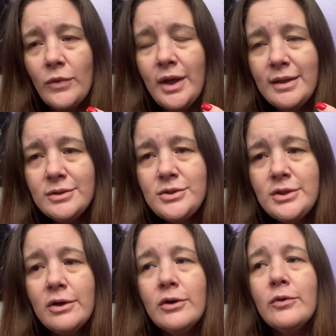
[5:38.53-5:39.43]
And
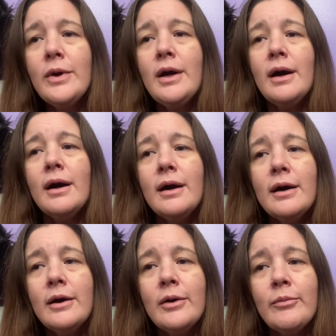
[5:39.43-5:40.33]
so,
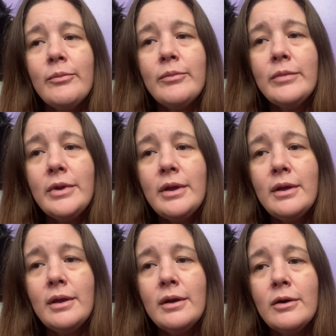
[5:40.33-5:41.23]

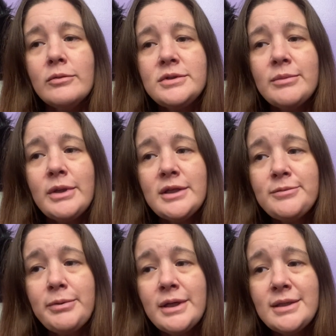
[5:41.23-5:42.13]
you know, some of these
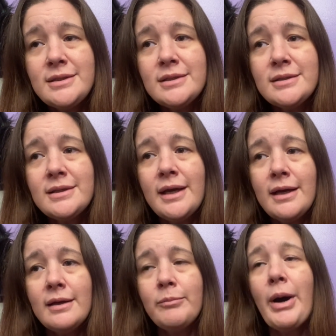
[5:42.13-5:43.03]
places
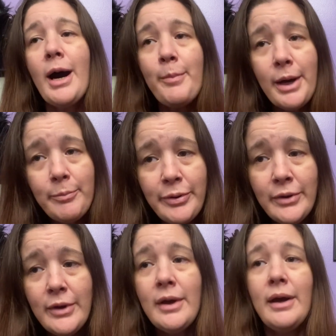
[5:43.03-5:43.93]
can pop up
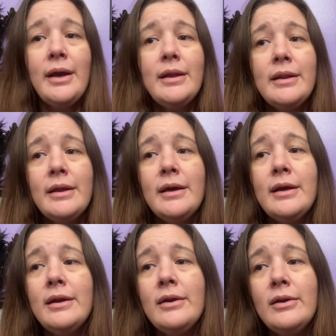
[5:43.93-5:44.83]
and
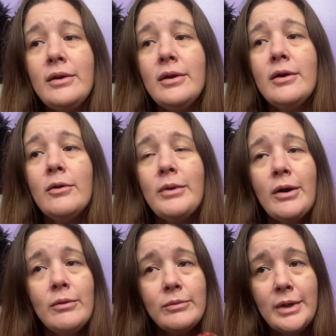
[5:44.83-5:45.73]
then, you know,
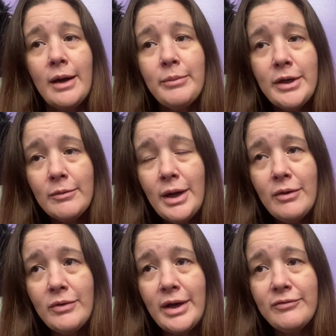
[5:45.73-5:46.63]
not be
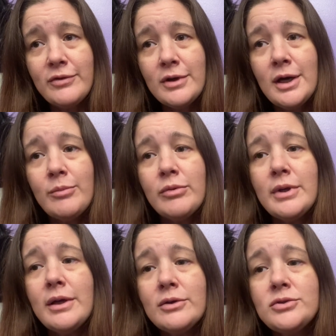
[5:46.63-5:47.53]
around after a couple
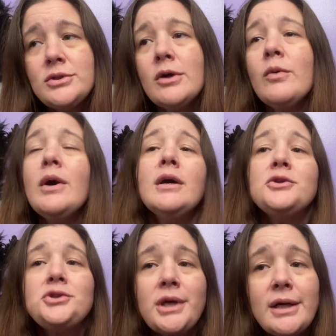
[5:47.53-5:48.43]
years. So
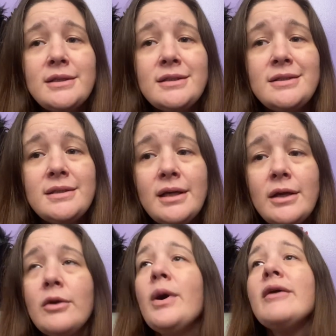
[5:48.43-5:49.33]
check to see,
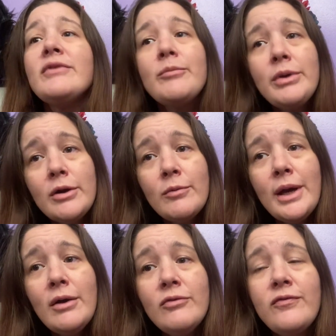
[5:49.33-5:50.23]
you know, have they been
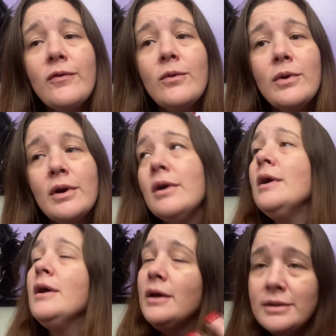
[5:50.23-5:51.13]
around for
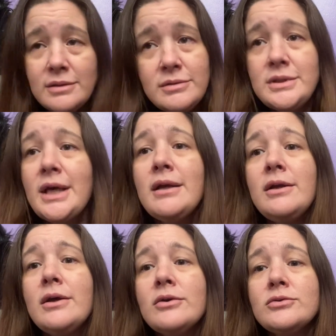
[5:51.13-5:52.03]
10
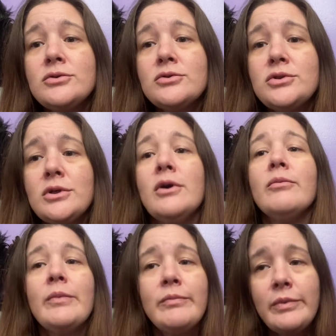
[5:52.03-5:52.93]
years or
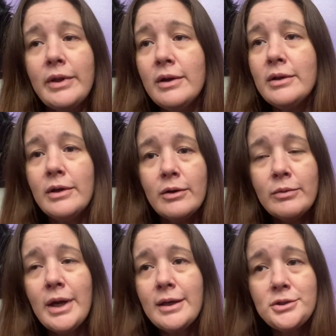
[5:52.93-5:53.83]
so? You know,
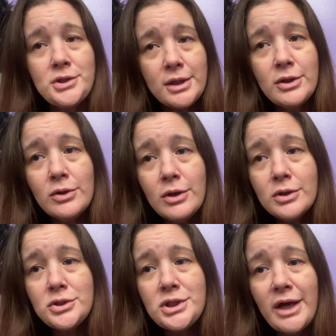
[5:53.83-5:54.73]
kind of check the
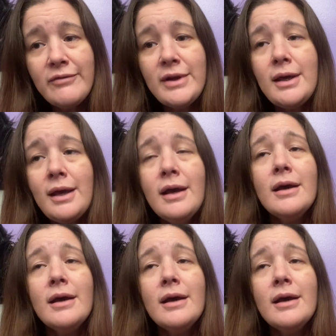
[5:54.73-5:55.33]
longevity.